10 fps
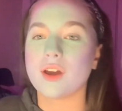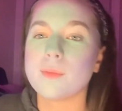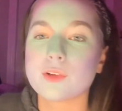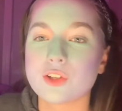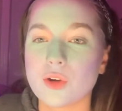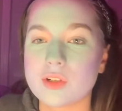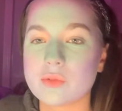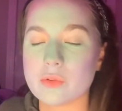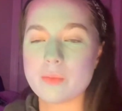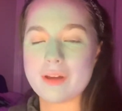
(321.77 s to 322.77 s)
I'm gonna go in
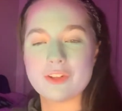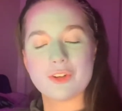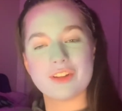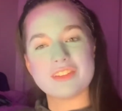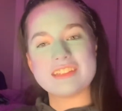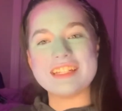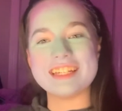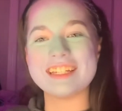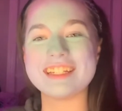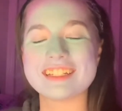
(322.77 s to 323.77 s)
with my
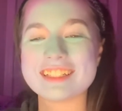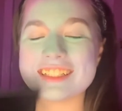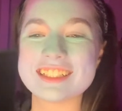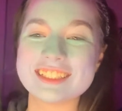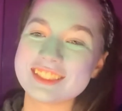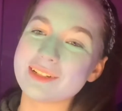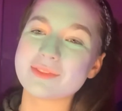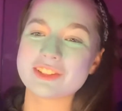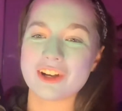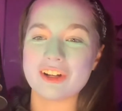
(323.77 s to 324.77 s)
trusty James
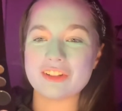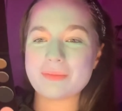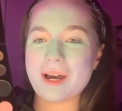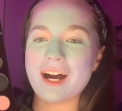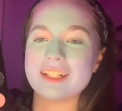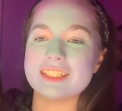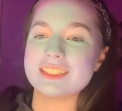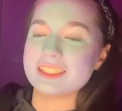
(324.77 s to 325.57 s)
Charles palette